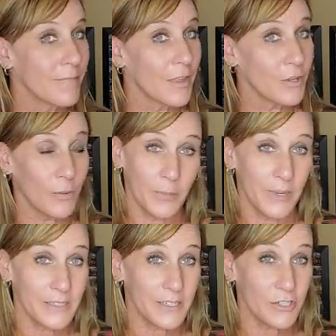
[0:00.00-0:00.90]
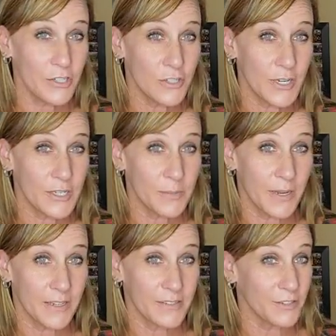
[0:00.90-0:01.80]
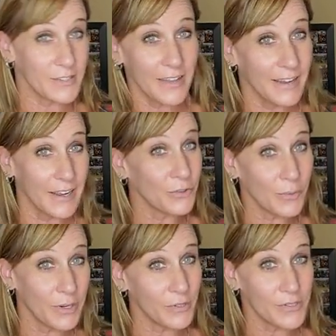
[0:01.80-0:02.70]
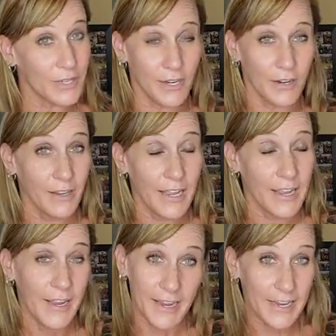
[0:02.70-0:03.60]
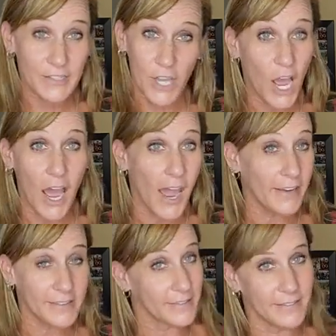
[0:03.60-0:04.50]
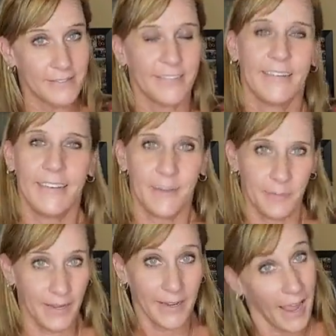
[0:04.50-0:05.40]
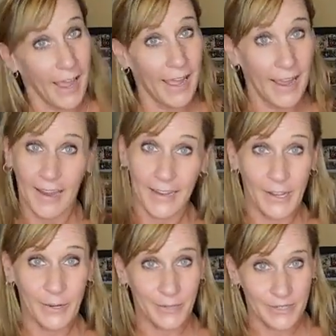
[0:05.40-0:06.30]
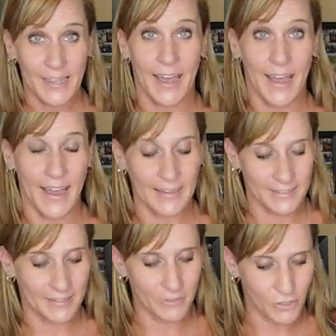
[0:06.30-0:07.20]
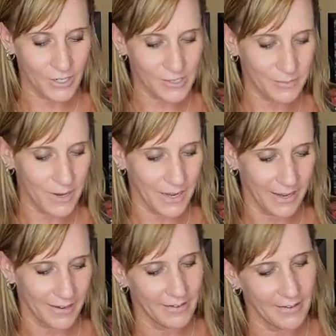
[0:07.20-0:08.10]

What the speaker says: You want to pay attention to us? Because there's nothing out the windows here. It's hot. Like, I know it's hot. Trust me.